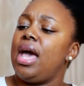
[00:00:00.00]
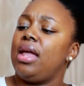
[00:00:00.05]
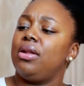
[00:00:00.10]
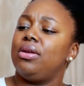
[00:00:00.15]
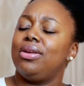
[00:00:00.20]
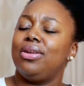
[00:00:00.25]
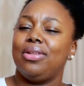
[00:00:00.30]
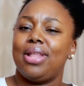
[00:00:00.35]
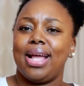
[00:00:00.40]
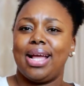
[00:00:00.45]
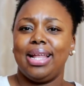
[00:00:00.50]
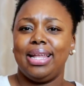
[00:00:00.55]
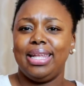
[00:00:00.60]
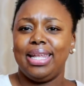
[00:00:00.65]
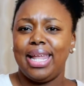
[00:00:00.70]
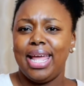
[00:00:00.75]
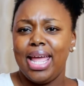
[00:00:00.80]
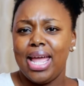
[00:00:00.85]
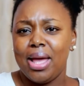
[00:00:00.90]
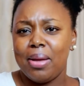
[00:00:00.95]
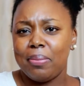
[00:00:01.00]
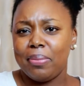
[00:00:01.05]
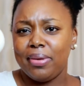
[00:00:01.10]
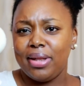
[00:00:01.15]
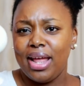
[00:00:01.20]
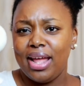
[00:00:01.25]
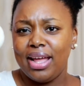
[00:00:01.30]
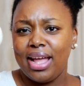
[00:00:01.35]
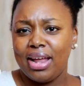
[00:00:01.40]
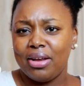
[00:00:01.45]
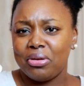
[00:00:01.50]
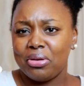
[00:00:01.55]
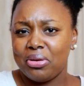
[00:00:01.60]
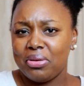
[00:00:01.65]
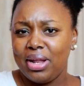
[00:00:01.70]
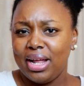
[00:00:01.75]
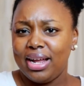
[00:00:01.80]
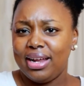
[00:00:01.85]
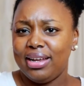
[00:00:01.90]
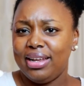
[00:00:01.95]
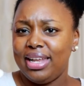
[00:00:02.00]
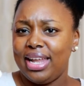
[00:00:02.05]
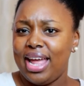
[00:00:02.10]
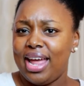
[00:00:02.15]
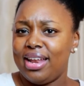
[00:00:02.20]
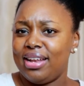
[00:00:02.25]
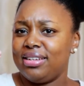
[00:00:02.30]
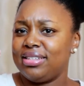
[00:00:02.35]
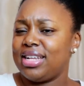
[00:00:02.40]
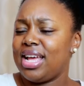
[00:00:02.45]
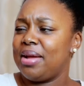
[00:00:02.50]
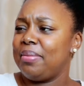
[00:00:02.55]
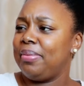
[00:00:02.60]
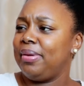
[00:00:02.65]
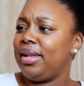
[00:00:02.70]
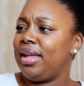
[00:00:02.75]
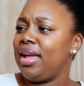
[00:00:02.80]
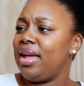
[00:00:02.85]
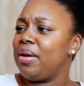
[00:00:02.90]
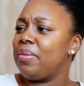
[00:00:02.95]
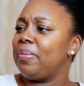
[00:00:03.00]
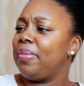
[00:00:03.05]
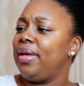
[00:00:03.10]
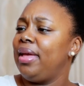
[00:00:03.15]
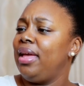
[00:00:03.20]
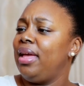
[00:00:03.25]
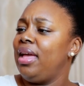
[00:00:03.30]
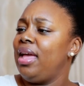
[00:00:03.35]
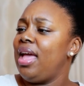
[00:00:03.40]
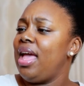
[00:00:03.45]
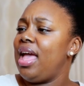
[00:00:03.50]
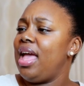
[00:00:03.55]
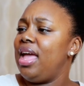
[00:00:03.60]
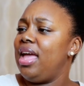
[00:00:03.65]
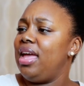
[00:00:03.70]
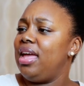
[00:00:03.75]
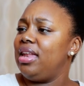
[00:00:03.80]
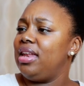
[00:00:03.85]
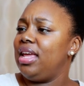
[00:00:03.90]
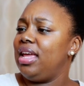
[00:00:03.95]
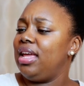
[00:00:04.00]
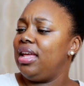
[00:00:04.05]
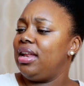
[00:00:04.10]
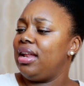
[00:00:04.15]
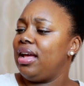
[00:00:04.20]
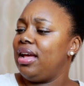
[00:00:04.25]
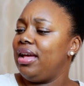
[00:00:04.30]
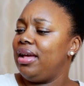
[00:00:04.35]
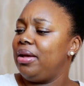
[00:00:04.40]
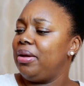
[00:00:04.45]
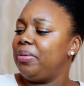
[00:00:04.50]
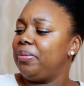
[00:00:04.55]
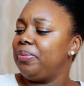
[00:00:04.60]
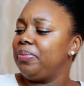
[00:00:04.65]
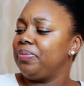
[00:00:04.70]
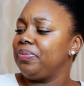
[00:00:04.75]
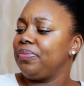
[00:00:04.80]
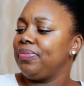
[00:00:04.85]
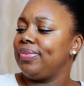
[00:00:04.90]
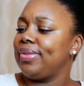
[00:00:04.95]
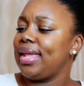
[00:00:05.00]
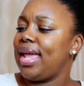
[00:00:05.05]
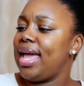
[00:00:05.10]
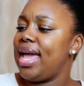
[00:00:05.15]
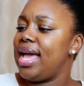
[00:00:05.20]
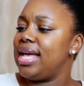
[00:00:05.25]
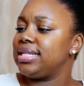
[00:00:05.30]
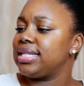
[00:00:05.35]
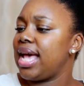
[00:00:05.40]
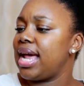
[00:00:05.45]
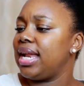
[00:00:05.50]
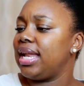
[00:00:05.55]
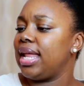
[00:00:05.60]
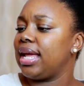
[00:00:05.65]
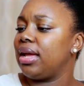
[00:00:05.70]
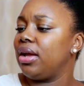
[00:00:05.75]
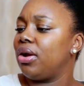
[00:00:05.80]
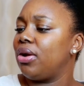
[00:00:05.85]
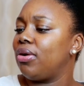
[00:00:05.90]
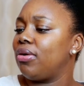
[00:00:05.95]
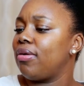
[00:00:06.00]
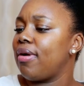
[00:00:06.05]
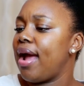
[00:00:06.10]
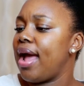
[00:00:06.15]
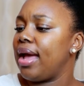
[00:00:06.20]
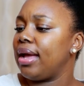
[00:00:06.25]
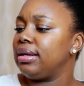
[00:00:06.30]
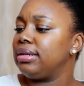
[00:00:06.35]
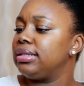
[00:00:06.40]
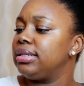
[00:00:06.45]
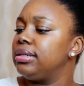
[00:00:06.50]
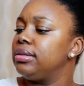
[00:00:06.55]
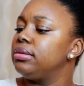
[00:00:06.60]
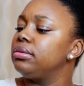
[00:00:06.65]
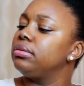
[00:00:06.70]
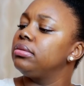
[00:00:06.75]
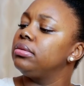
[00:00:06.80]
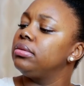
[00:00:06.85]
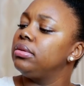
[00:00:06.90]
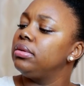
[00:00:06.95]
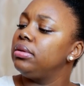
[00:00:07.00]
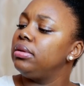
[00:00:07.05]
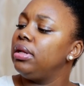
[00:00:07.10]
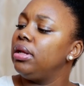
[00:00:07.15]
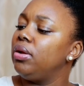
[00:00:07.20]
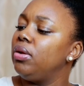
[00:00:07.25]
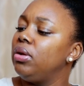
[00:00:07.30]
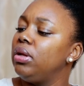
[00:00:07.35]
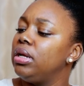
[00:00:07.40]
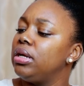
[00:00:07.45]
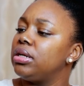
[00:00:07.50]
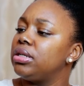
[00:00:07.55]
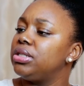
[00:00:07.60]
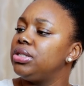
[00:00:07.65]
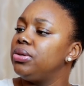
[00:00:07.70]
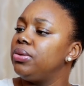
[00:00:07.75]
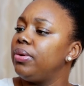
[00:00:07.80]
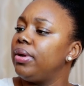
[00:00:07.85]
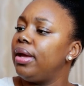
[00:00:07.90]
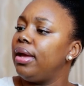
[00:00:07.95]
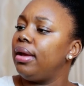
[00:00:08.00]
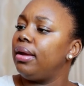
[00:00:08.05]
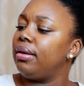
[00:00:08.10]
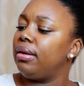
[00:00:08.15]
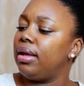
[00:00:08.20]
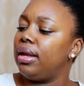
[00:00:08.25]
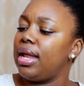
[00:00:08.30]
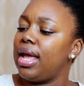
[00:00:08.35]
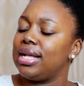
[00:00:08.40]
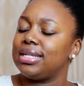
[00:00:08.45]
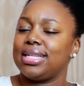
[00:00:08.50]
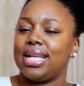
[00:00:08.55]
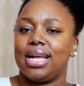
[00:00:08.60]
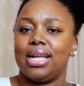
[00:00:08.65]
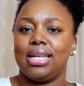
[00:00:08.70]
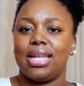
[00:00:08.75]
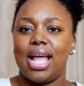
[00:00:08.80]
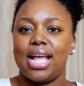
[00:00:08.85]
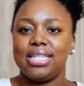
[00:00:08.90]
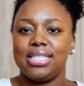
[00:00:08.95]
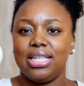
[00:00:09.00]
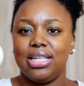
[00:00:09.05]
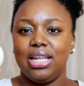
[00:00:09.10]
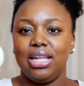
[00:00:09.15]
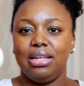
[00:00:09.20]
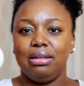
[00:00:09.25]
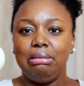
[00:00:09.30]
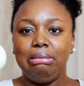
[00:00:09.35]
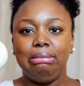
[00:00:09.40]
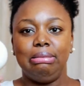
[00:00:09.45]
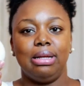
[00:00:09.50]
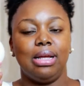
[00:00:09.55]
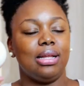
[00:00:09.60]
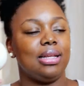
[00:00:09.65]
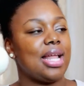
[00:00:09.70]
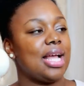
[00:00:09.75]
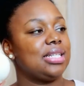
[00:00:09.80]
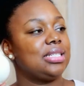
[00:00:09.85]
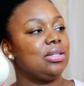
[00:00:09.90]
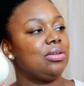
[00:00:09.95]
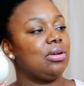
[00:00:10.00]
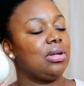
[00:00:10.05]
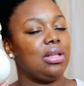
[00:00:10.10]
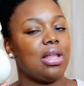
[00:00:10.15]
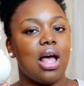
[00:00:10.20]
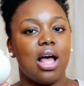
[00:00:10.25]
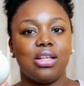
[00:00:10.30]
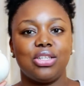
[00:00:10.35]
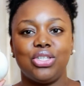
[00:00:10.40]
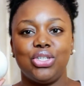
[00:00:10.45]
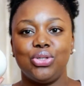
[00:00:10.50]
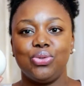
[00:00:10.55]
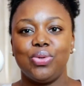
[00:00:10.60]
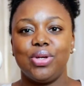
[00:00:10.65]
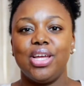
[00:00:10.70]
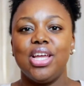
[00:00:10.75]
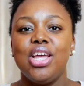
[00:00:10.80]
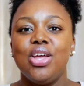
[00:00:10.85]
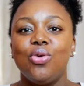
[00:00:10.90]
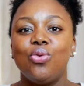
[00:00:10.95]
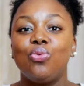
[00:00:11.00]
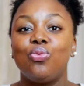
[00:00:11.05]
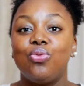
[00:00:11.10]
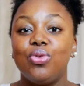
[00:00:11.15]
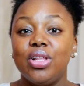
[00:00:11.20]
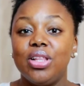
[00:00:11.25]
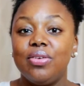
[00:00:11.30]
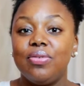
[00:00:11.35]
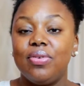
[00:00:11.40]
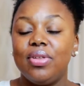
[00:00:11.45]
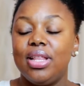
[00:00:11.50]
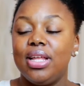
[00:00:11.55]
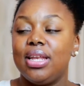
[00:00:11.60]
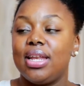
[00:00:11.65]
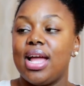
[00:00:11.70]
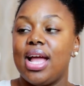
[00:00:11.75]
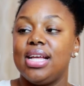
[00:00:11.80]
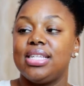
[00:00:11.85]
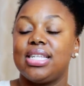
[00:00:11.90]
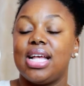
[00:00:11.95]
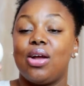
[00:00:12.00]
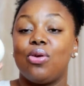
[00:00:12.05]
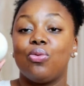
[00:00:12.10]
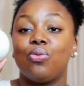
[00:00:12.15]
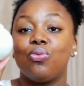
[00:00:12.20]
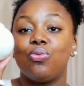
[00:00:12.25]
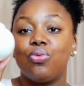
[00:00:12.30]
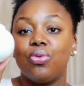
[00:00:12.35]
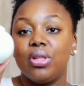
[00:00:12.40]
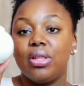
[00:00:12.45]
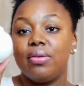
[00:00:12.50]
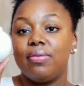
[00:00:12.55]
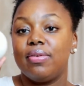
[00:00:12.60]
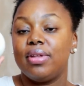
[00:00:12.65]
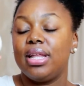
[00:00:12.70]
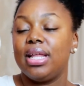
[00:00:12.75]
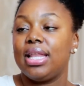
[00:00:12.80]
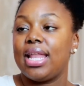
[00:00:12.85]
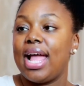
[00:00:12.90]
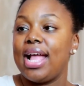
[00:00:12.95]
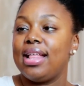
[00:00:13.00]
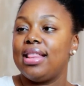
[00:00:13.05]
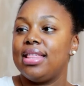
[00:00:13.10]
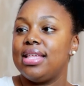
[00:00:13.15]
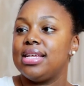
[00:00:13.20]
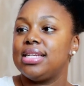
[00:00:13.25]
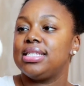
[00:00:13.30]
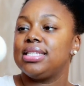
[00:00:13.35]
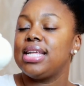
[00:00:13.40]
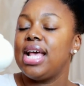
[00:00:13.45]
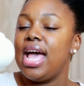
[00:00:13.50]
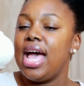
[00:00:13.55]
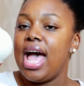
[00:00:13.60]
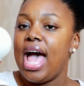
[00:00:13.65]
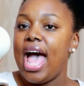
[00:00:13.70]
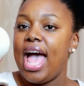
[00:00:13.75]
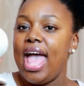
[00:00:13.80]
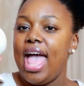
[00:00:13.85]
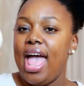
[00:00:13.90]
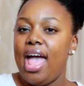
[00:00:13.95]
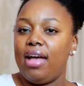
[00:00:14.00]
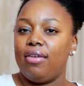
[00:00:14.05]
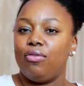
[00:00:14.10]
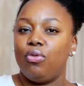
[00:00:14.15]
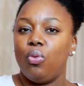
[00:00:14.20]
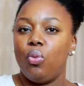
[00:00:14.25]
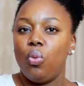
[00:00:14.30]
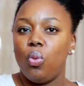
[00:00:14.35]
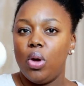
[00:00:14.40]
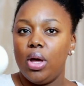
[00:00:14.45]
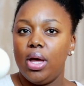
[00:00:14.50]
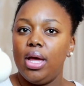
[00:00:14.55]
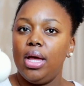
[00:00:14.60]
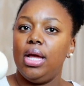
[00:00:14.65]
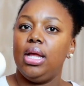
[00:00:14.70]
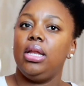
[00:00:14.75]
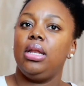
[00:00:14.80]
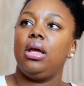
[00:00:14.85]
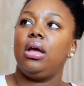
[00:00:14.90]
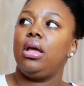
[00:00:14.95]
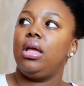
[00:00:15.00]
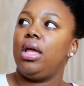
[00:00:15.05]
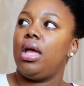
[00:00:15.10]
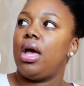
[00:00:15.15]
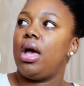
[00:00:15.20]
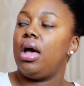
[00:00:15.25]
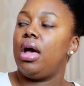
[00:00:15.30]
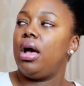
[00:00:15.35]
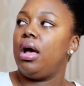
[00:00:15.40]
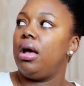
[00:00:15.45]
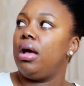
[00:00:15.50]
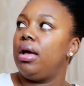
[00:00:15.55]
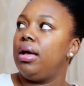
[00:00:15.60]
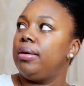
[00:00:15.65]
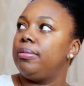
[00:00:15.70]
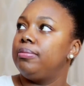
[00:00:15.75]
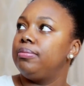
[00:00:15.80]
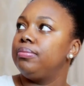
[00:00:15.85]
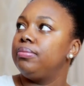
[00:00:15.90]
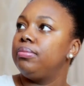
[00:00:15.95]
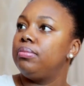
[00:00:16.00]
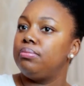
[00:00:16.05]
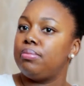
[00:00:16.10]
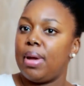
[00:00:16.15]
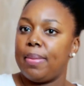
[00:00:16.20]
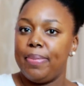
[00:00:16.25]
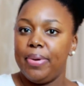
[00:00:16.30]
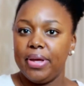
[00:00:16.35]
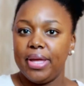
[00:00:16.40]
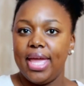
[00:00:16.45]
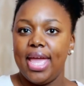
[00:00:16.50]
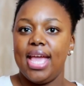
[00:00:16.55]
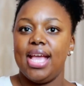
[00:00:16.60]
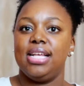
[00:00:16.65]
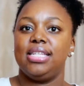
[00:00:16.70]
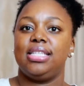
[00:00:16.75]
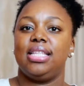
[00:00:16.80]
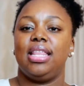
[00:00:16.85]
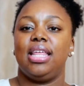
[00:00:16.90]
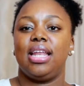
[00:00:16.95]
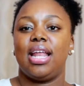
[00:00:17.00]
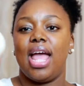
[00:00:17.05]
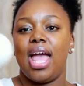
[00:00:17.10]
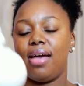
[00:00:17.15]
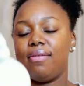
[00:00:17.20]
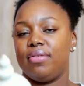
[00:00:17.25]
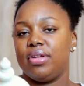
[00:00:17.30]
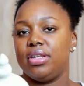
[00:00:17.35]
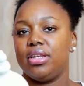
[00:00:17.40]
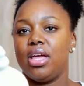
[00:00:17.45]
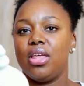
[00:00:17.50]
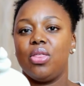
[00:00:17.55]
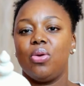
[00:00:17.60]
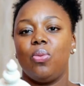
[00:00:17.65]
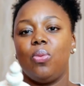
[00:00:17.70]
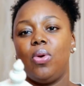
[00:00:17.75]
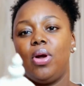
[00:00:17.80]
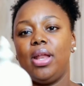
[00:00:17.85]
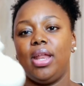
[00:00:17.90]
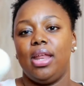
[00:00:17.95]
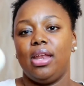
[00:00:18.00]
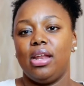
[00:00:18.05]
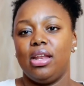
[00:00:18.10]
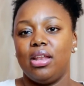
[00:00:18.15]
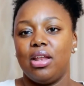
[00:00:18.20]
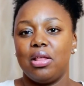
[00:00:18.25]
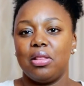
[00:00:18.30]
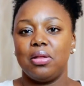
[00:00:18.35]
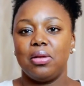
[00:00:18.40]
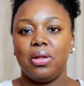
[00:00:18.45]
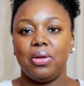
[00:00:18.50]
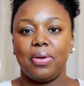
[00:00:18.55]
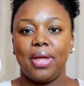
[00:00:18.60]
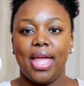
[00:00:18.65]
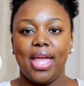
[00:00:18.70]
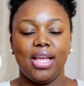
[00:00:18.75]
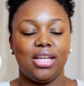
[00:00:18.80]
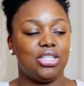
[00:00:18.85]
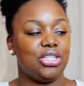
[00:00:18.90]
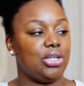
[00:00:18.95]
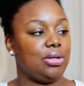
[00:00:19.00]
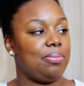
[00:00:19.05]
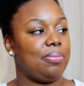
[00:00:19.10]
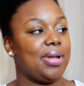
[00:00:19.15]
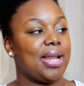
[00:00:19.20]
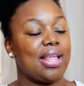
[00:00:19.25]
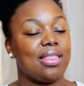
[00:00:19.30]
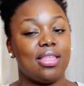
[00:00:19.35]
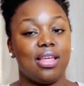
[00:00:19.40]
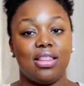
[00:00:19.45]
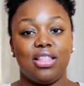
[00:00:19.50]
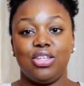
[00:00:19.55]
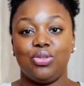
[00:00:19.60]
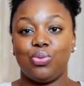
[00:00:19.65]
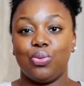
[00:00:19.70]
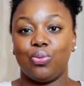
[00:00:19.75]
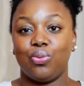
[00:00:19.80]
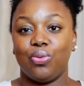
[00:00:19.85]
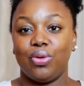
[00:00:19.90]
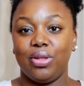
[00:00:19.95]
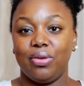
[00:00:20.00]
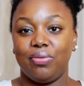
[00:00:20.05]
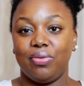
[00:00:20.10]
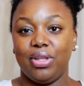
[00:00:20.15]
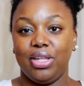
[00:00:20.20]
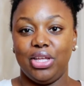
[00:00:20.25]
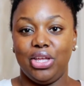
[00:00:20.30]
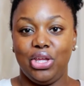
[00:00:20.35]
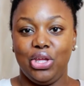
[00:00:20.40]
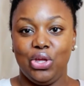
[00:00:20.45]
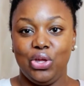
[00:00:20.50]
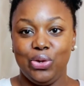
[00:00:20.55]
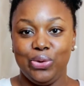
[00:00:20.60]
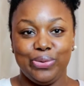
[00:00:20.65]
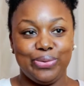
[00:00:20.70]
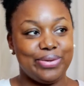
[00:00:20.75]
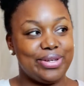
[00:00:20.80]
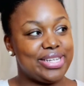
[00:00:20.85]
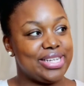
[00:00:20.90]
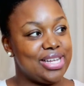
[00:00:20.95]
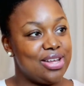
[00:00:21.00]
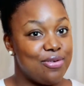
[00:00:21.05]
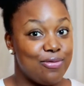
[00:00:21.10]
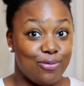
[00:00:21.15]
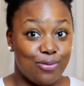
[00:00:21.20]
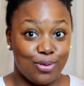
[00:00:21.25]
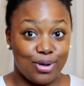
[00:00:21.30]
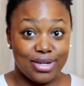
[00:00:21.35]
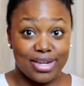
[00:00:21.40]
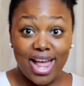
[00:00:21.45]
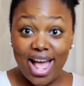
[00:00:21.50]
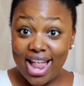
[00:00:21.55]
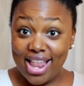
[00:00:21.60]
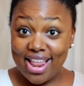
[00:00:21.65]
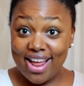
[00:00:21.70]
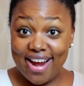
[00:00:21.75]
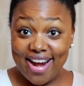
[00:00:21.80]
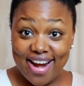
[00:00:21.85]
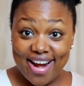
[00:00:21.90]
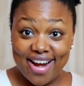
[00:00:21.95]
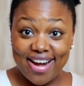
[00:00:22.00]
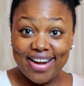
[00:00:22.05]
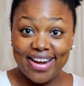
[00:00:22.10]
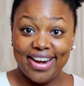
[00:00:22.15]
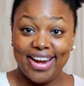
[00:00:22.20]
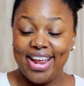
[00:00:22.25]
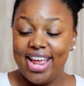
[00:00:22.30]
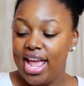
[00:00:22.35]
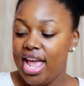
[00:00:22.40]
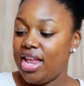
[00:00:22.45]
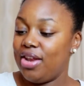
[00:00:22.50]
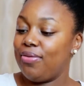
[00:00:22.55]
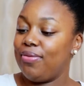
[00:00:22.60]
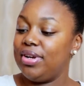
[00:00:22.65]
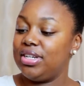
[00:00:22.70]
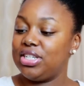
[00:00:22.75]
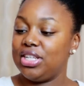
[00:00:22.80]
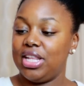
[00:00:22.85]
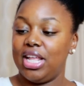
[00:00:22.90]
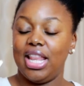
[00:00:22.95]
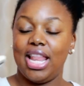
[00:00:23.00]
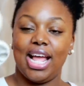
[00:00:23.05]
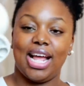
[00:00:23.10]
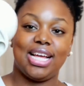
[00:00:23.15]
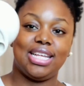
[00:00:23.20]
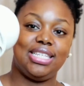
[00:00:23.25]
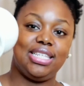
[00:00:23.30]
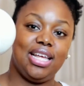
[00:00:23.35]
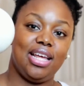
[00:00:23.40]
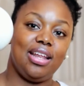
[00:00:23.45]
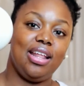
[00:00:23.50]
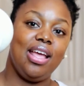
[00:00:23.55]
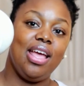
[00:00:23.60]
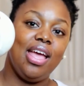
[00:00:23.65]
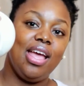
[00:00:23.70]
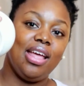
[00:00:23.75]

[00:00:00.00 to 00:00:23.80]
I don't know, like a lamp, like, I don't know, like a Aladdin type lamp. And it um, has kind of like a cracked little look to it. And it has like a nicely nice little gloss to it really really nice i really really like this i have one um, my cakes. Then I have another one in another location, but I thought these were really, really cute for a dollar. And originally, like I said,